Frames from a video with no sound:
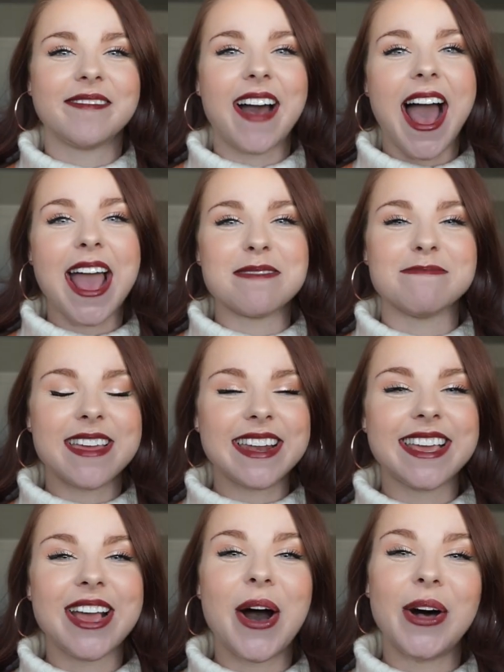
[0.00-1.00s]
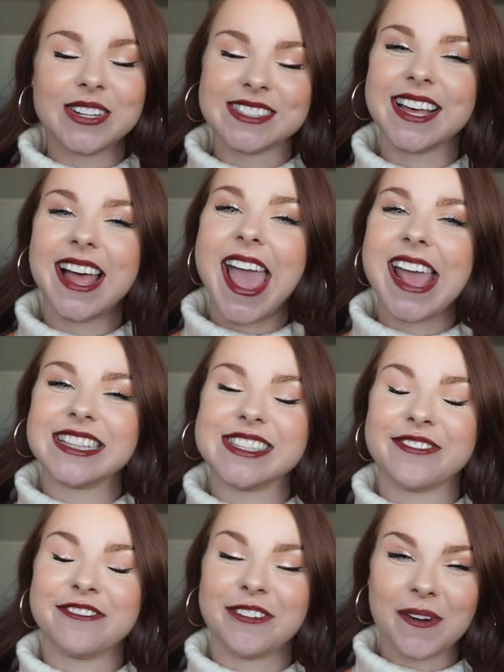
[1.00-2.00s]
my mini Ulta and
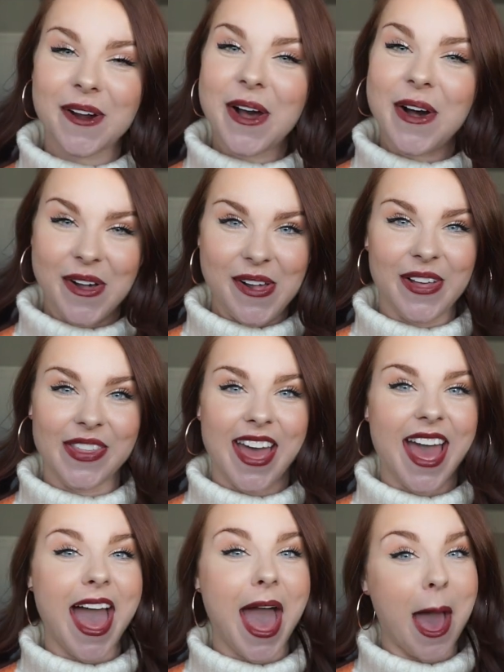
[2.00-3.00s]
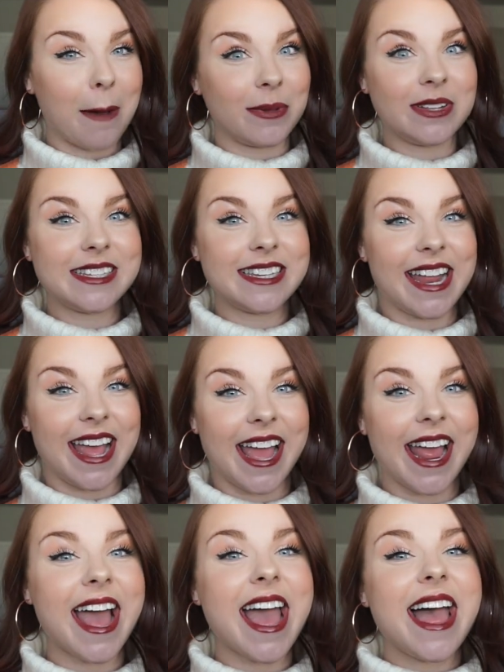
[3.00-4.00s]
Sephora haul that happened
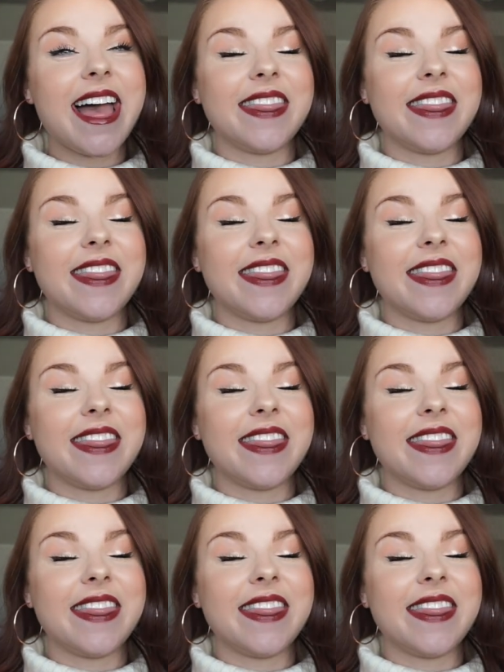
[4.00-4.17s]
today.